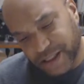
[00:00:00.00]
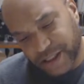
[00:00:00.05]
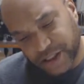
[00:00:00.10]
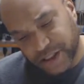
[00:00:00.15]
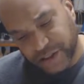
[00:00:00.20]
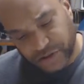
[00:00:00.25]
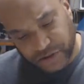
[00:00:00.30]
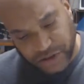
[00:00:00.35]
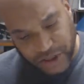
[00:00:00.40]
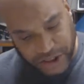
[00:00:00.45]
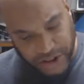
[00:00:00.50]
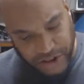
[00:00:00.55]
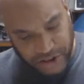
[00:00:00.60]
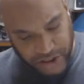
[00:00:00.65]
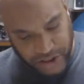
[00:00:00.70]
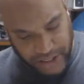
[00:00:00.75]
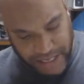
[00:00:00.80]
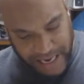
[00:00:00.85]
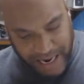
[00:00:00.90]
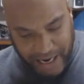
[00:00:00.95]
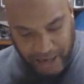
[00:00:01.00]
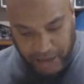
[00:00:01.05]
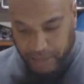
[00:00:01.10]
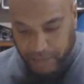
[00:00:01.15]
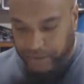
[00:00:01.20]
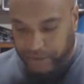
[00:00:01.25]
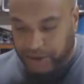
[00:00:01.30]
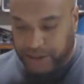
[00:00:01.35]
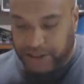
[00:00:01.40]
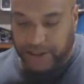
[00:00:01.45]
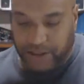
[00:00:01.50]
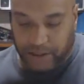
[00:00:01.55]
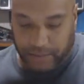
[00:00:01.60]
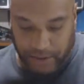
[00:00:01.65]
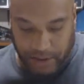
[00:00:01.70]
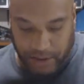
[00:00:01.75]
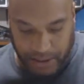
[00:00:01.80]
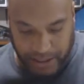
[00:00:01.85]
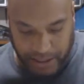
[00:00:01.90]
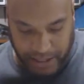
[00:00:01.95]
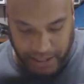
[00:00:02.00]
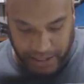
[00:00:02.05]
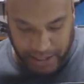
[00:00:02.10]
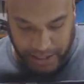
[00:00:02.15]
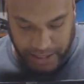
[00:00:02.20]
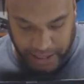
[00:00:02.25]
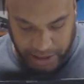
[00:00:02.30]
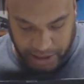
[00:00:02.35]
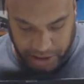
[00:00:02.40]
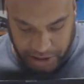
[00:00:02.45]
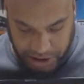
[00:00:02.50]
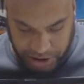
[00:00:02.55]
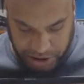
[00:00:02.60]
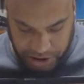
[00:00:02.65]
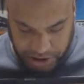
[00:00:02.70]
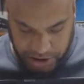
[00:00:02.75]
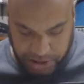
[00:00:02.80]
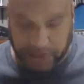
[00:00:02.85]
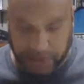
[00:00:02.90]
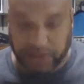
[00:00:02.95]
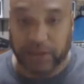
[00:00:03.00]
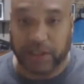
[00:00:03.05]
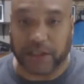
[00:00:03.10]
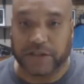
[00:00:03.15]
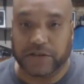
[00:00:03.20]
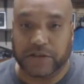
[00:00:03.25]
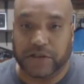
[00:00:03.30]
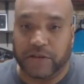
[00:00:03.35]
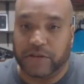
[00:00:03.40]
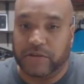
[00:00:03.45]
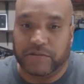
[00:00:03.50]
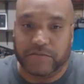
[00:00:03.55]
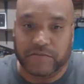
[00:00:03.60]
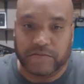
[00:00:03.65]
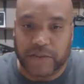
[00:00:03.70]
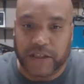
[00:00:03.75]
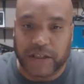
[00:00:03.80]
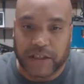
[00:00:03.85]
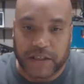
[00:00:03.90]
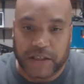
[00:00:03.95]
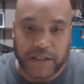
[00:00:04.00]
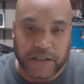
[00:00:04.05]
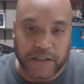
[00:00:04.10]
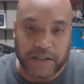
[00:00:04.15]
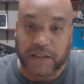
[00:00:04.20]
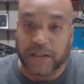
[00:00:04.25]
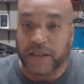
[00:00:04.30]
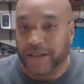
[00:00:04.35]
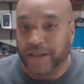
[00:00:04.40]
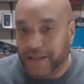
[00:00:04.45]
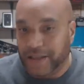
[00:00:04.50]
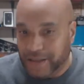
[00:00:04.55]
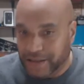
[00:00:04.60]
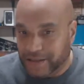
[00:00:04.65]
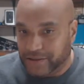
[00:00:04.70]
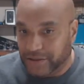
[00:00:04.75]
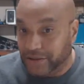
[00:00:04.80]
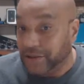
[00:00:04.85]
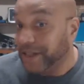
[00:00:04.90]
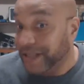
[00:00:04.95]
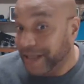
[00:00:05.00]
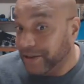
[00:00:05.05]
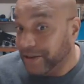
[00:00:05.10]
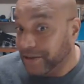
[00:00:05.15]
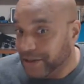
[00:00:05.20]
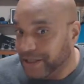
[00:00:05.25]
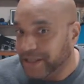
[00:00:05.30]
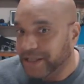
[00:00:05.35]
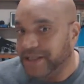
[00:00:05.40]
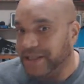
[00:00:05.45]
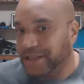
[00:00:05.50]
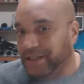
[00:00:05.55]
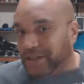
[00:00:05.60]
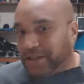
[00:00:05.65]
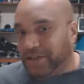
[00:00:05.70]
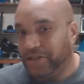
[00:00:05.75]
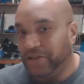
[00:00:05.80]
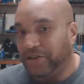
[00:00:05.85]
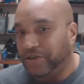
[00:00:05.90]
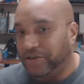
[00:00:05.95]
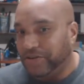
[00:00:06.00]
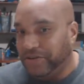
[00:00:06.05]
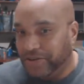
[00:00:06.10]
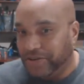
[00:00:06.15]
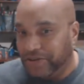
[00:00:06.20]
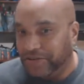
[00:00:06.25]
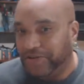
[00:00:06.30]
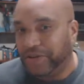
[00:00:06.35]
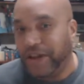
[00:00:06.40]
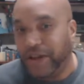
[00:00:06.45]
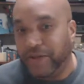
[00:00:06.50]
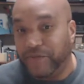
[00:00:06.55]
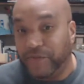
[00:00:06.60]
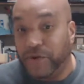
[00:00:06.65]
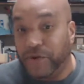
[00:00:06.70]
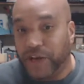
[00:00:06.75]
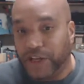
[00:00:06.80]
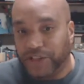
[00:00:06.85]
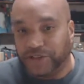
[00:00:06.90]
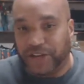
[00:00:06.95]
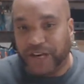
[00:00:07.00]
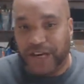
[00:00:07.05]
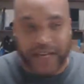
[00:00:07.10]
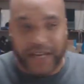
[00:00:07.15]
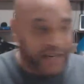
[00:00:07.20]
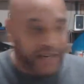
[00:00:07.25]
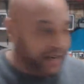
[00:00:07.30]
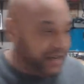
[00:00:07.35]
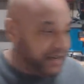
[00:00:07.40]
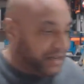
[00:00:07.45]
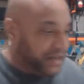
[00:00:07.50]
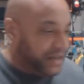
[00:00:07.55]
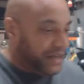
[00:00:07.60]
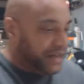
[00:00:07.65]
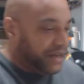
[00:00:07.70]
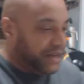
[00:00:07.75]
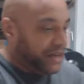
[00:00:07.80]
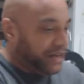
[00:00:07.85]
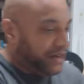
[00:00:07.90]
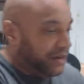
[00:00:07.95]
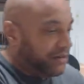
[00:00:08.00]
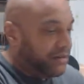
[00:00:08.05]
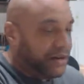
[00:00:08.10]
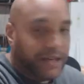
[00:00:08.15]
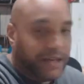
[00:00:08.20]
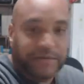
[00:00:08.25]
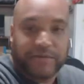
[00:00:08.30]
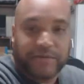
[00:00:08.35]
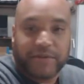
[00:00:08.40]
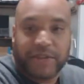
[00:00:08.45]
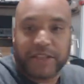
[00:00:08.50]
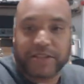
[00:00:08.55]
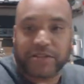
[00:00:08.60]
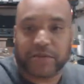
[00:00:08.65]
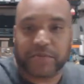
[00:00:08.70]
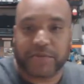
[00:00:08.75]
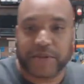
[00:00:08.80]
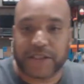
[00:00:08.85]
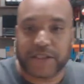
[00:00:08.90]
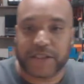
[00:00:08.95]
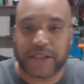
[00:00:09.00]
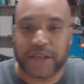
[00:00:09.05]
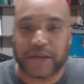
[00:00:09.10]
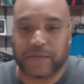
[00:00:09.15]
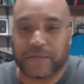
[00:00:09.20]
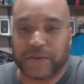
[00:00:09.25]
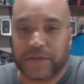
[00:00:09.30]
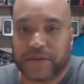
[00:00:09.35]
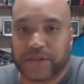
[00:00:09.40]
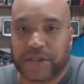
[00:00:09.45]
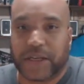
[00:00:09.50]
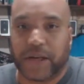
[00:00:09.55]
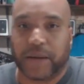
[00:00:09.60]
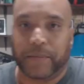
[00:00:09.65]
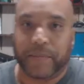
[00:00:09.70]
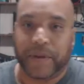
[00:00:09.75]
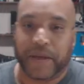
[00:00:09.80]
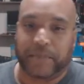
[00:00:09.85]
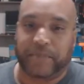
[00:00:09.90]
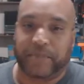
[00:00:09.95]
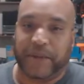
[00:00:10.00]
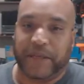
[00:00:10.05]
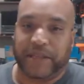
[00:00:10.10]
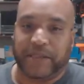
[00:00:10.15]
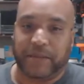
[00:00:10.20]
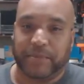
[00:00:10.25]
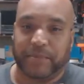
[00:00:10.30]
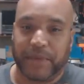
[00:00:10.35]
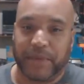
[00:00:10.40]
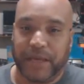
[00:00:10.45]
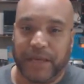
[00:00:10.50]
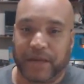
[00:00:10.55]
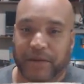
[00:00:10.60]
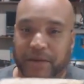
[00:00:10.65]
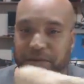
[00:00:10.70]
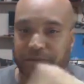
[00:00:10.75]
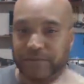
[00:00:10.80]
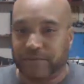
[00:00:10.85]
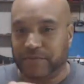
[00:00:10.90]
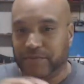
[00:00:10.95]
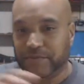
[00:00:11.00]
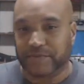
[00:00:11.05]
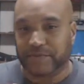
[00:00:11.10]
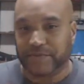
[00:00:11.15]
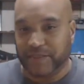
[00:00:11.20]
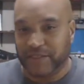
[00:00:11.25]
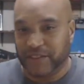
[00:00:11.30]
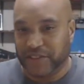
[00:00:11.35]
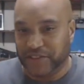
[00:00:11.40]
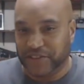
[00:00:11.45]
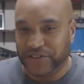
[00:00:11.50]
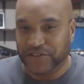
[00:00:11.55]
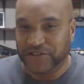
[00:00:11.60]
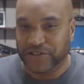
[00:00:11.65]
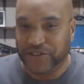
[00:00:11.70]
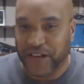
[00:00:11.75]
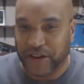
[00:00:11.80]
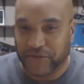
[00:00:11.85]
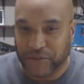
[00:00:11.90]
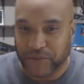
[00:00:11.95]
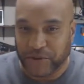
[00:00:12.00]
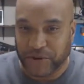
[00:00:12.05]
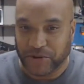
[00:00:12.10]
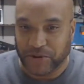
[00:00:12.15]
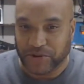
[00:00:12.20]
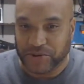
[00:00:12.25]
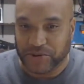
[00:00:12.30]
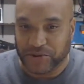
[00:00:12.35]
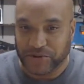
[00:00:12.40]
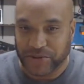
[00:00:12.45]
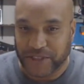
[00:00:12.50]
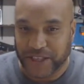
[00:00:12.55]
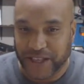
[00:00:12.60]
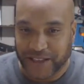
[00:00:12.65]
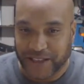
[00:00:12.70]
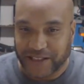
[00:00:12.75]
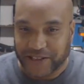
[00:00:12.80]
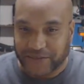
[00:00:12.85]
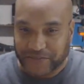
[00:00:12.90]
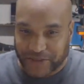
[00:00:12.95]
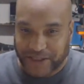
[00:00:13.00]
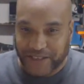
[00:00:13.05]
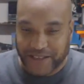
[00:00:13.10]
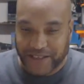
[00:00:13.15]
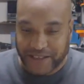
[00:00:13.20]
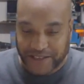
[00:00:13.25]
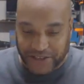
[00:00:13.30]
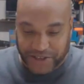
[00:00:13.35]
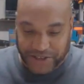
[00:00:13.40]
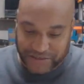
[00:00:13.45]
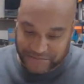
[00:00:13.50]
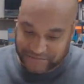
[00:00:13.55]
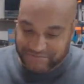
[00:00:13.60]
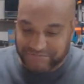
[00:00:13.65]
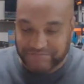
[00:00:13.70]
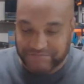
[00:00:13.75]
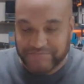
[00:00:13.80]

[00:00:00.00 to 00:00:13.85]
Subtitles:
Just instructions on how to put the tomahawk in and out of the sheath so that you don't, so legally, they're okay if you cut your hand. All right, let's open this up. Looks like a big piece of meat, you get from an old school deli, but